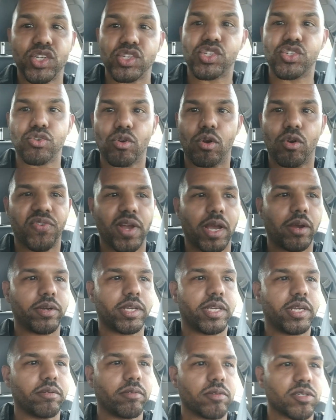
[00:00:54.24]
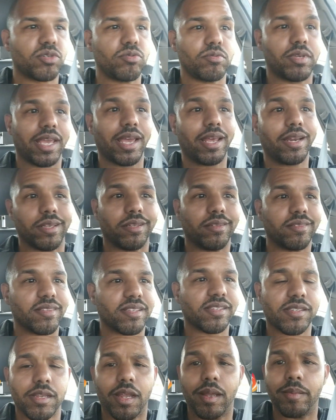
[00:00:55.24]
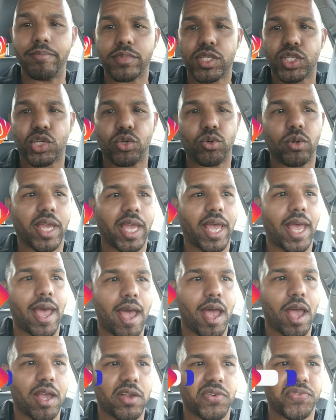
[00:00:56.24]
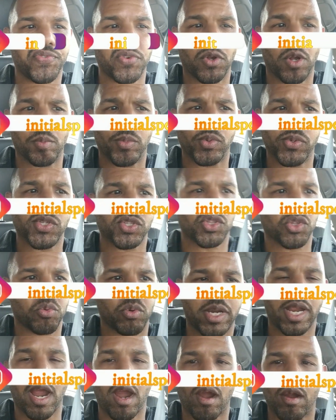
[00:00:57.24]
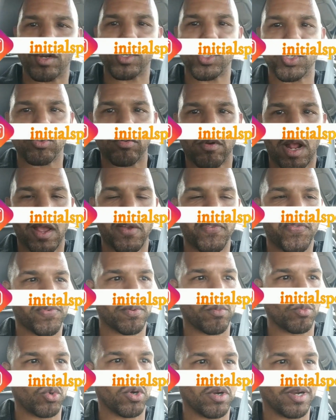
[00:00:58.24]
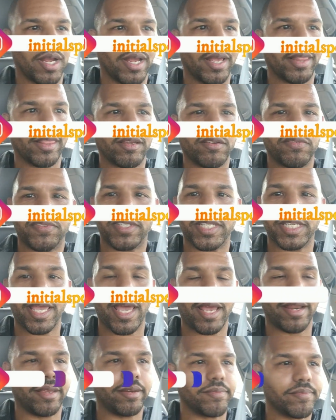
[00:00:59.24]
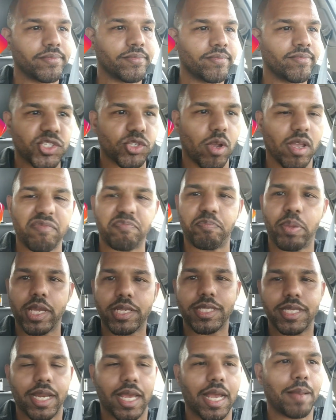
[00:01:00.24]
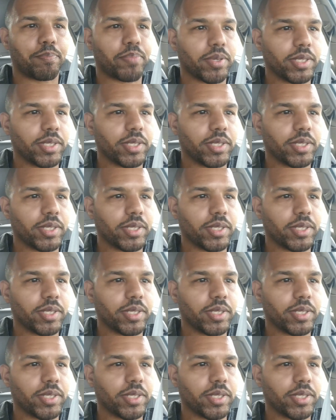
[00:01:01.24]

just drove out here to get it. Some 2.5, almost 3-hour drive from where I live to get it. So I picked it up,